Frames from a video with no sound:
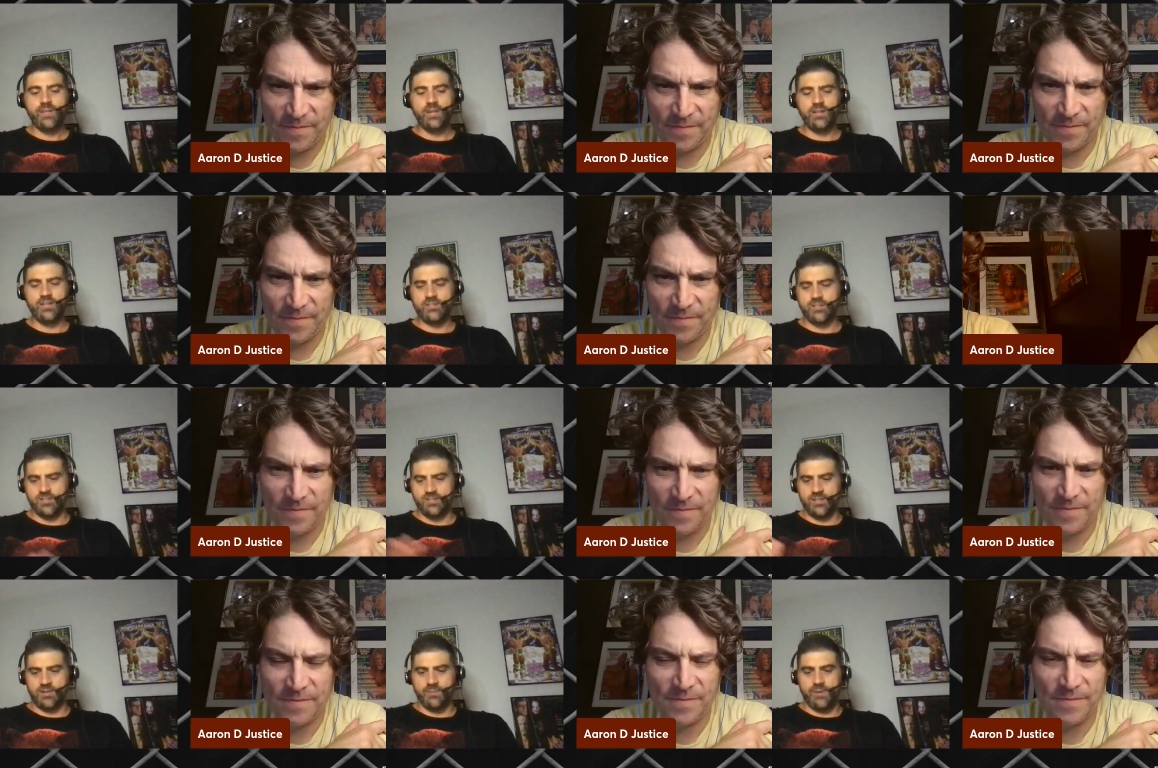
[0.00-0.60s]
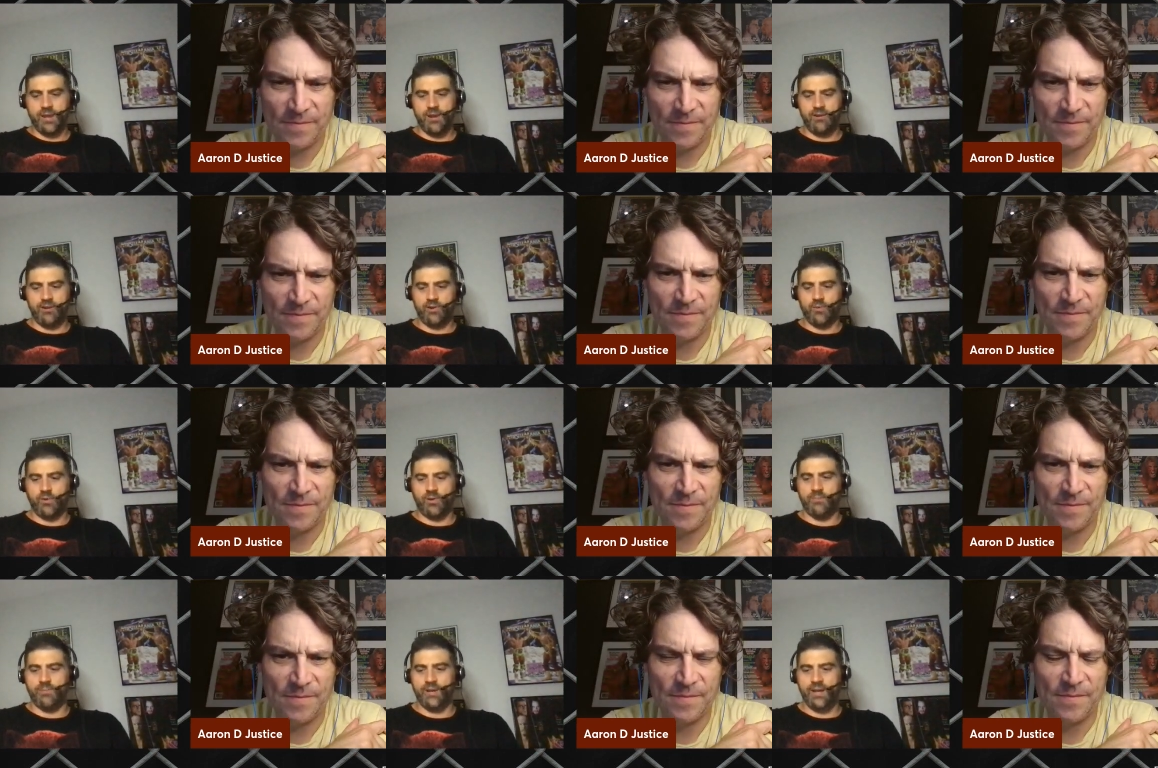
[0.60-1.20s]
Speaker 1: this is going to be airing
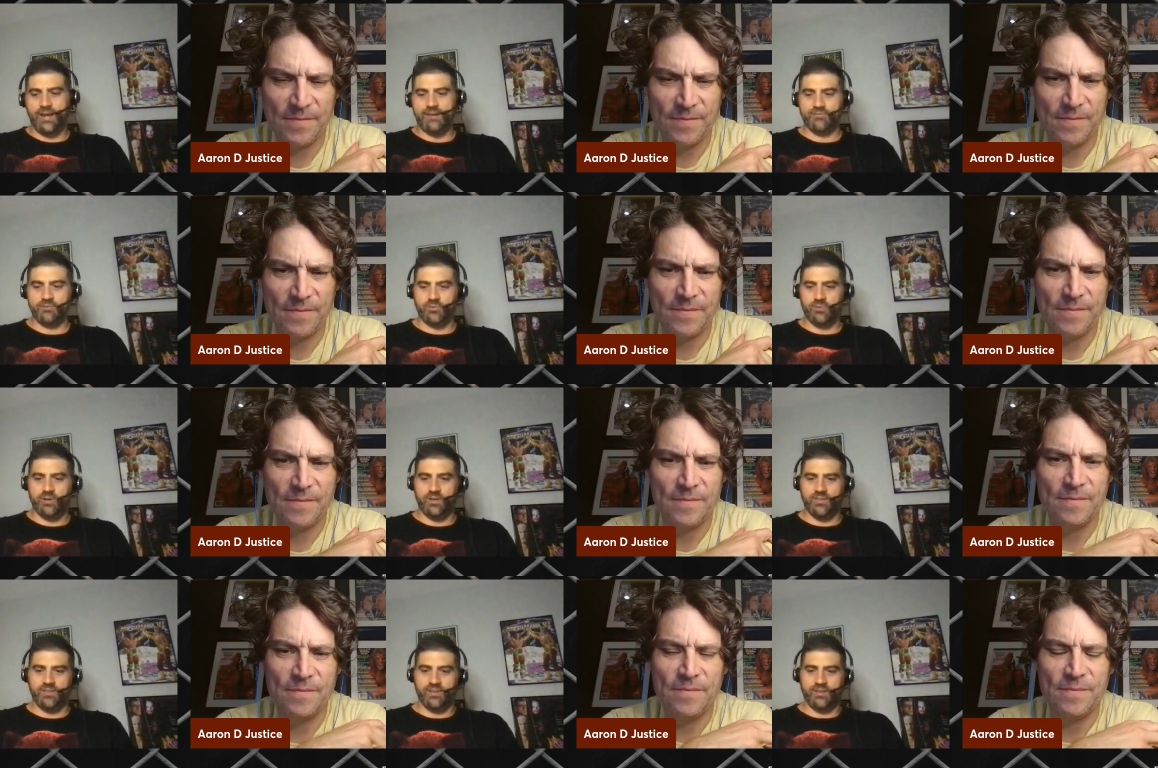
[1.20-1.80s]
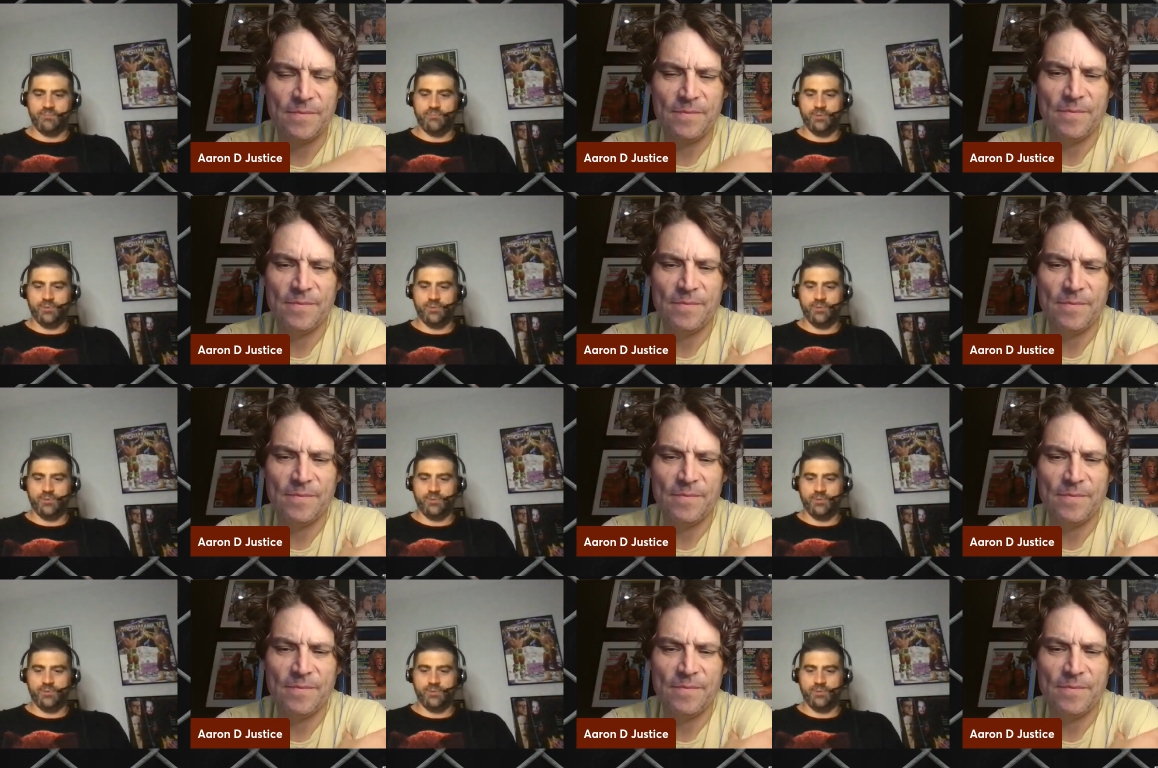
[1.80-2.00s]
quite a bit afterward, I think.